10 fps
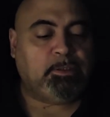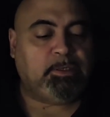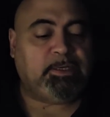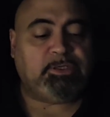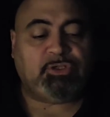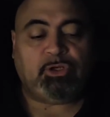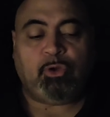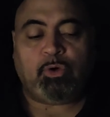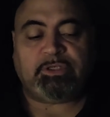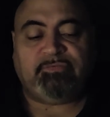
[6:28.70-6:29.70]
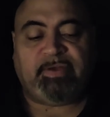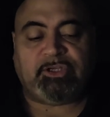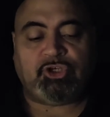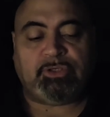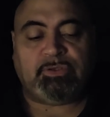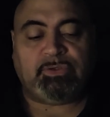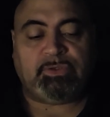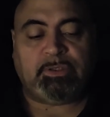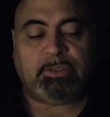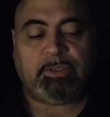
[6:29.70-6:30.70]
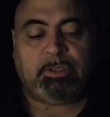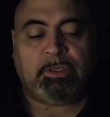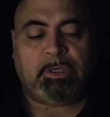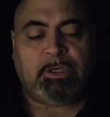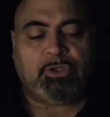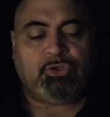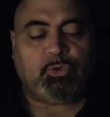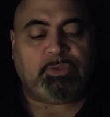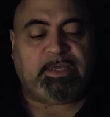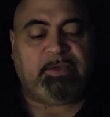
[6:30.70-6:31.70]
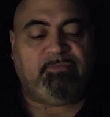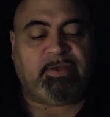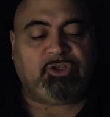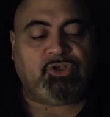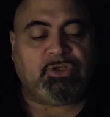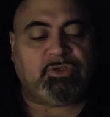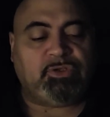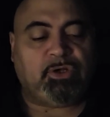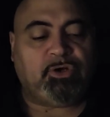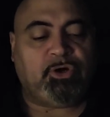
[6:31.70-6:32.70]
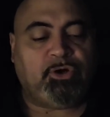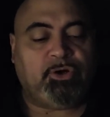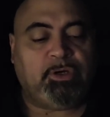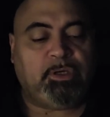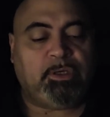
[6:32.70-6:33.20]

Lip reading: It is the Lord's vengeance. So take vengeance on her.